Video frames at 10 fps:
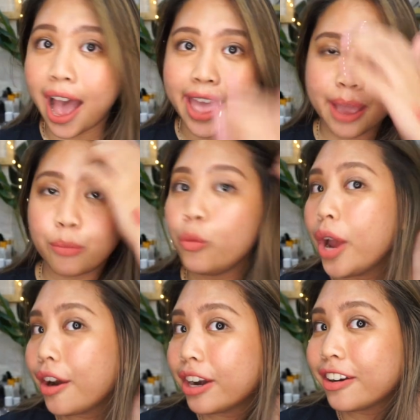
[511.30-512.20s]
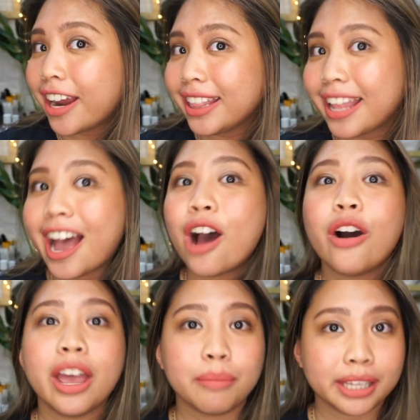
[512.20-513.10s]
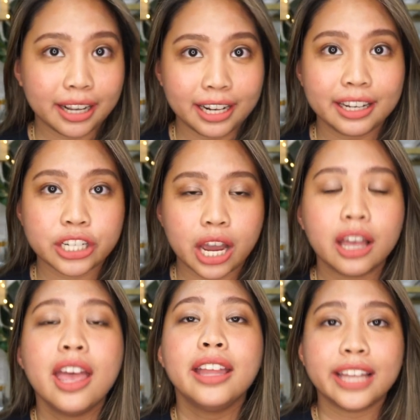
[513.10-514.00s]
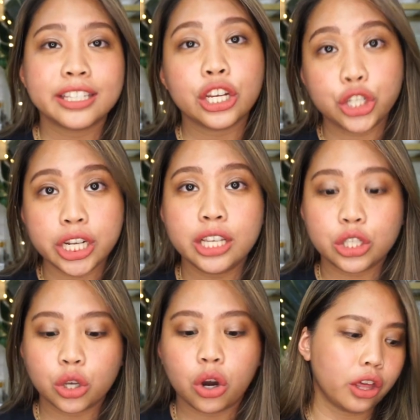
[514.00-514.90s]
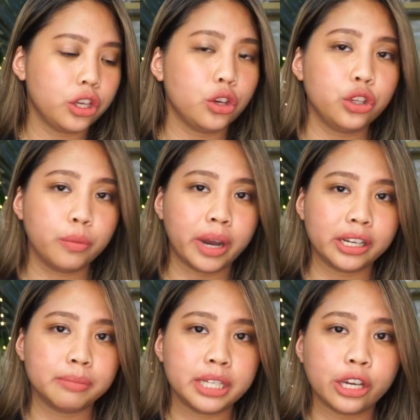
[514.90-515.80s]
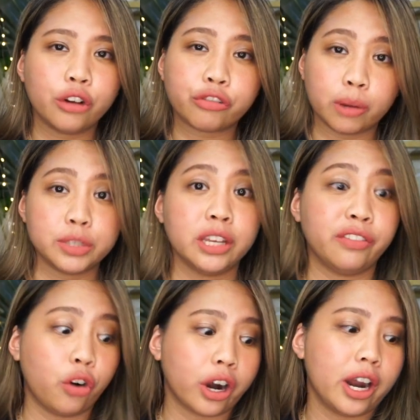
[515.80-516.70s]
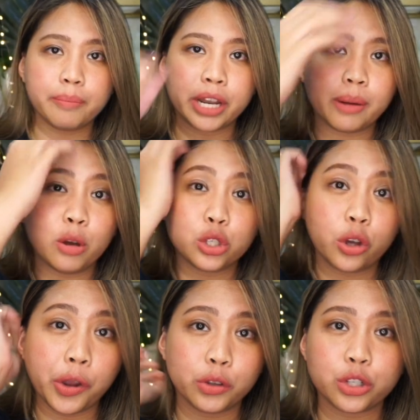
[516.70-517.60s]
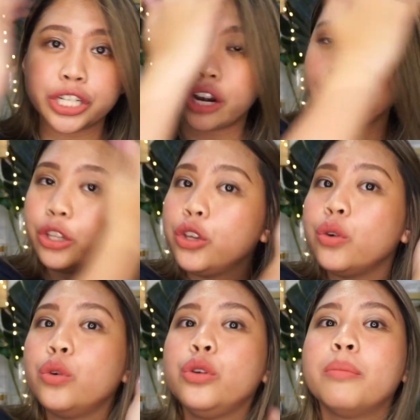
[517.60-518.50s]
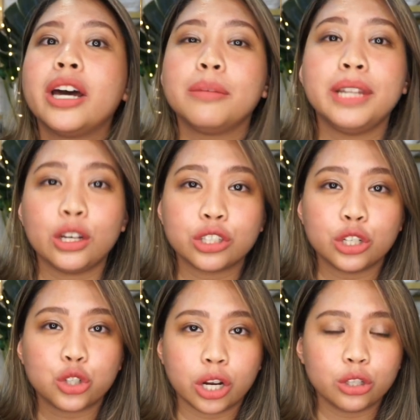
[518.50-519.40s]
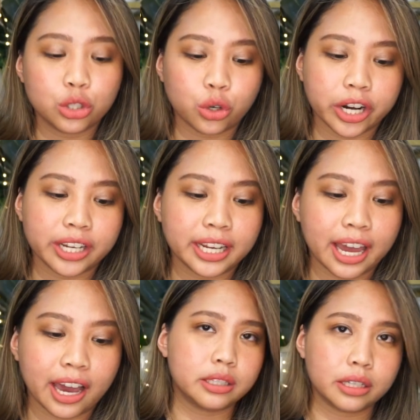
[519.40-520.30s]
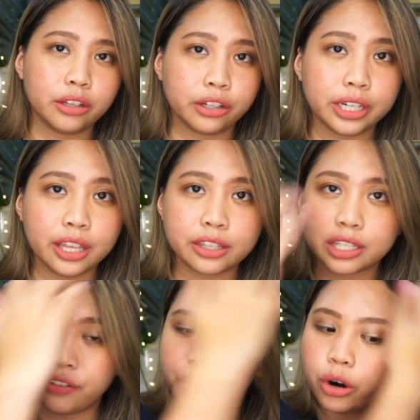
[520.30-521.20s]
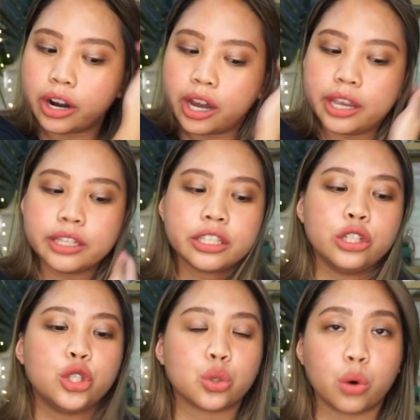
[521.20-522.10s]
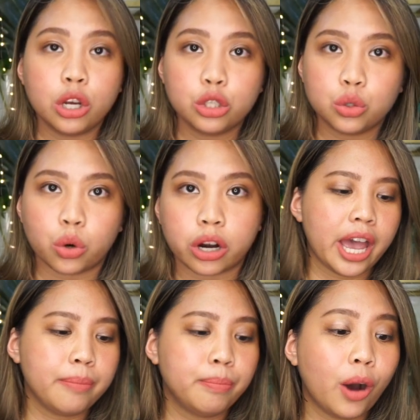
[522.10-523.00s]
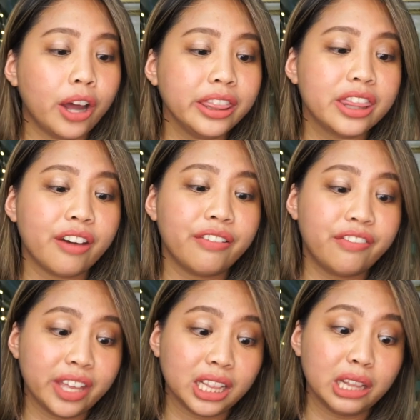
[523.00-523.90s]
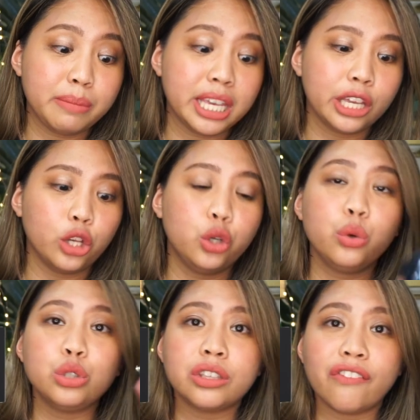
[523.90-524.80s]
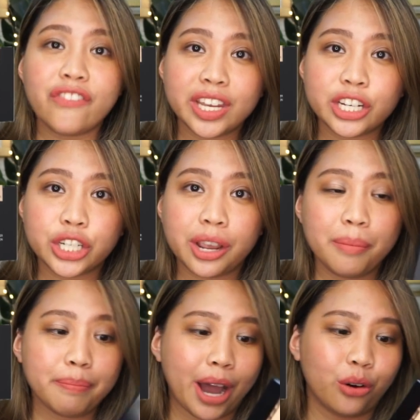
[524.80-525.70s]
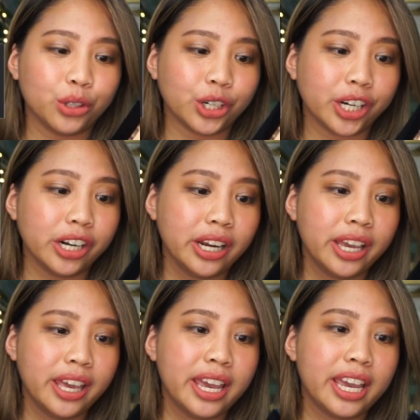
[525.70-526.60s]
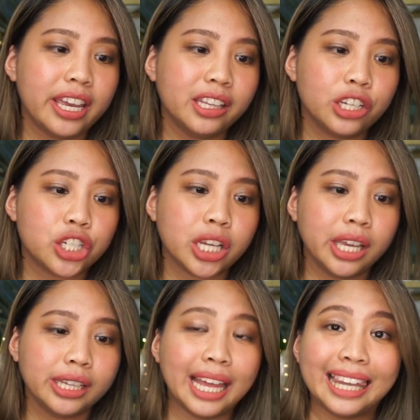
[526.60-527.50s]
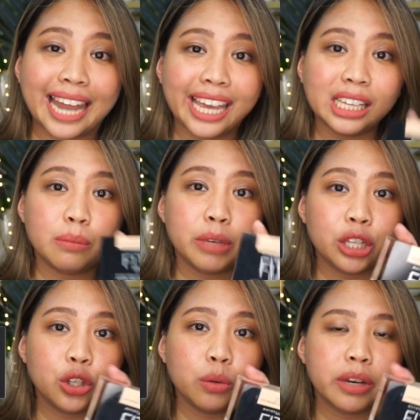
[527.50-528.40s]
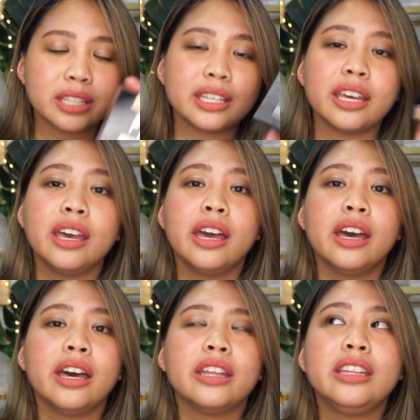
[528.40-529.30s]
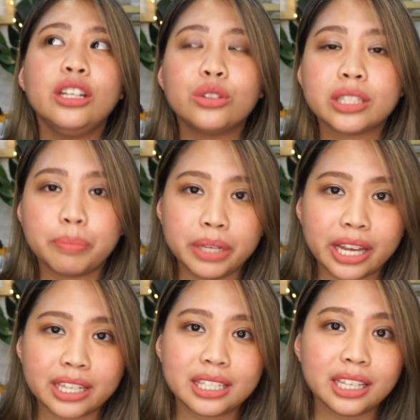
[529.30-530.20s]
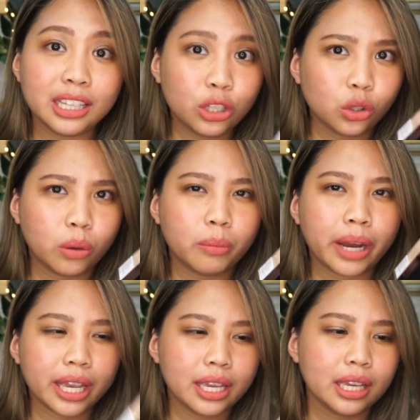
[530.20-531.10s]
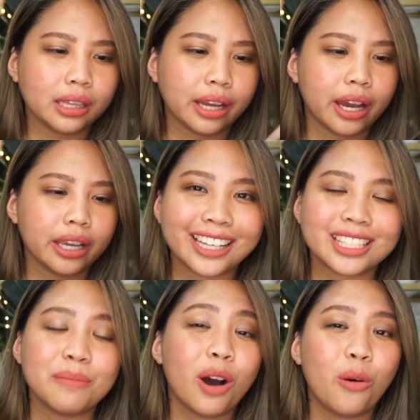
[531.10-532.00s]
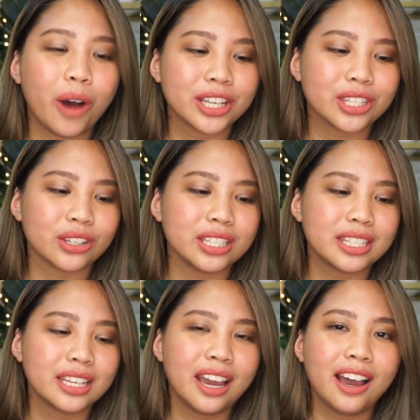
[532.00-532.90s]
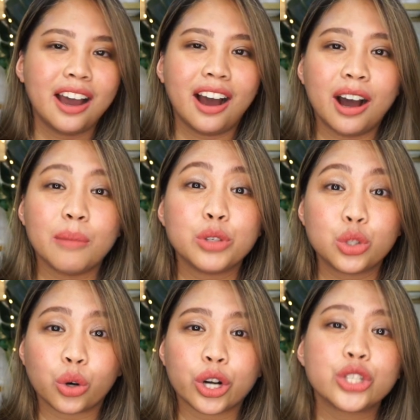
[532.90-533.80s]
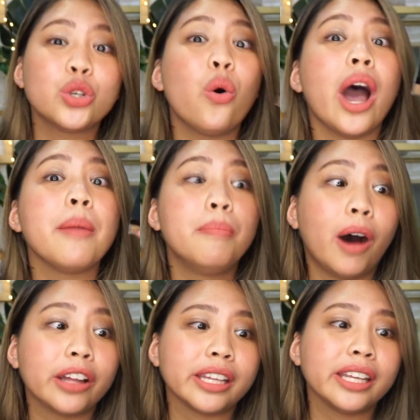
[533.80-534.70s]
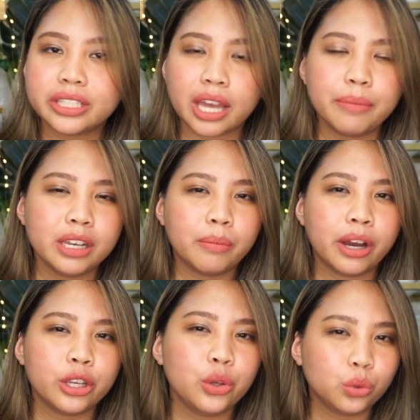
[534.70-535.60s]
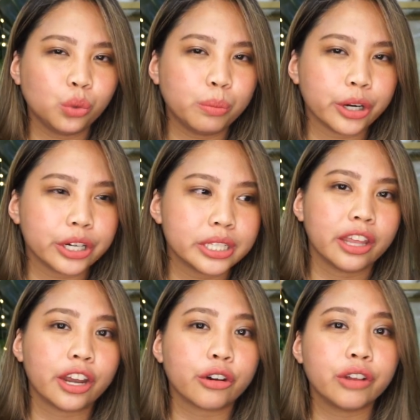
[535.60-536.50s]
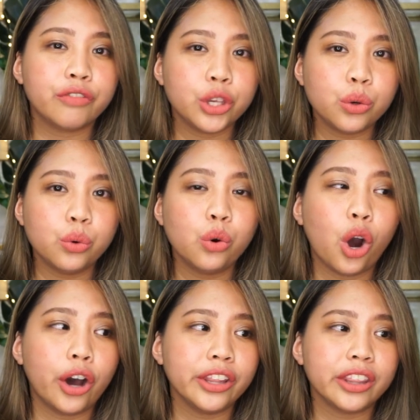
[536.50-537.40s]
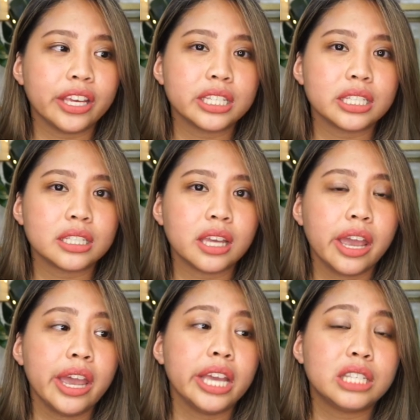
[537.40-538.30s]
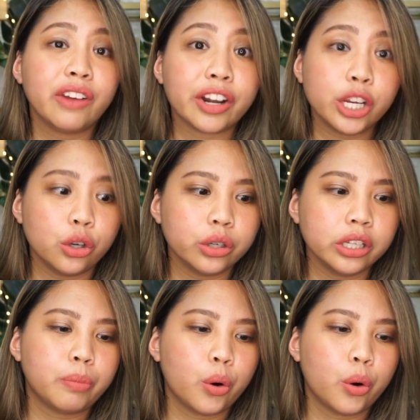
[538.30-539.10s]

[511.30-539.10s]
I am wearing right now. And matagal na siyang nasa cheeks ko. Yun yung mga nabili ko from Sephora. But I'm also going to share with you yung mga nabili ko sa drugstore nila. Underneath Sephora, it's a drugstore. I bought the Fit Me Loose Finishing Powder in the shade Light Medium. Kasi dito sa Pinas, hindi to makikita. Sa mga Watson's store. So, I bought it. Sabi ng mga YouTubers, their review on this is very good.